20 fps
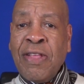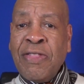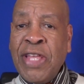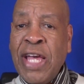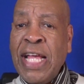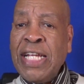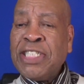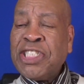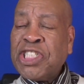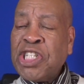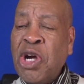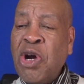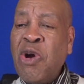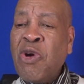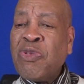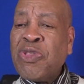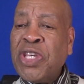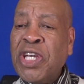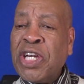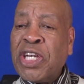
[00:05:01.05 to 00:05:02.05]
They
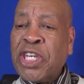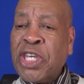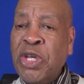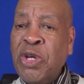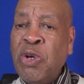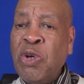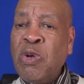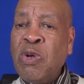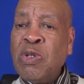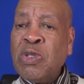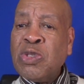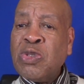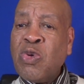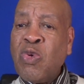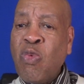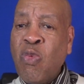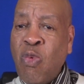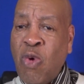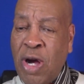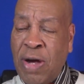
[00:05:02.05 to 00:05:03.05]
showed the accused
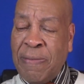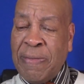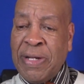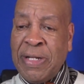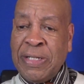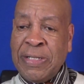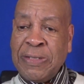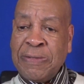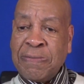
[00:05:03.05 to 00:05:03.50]
woman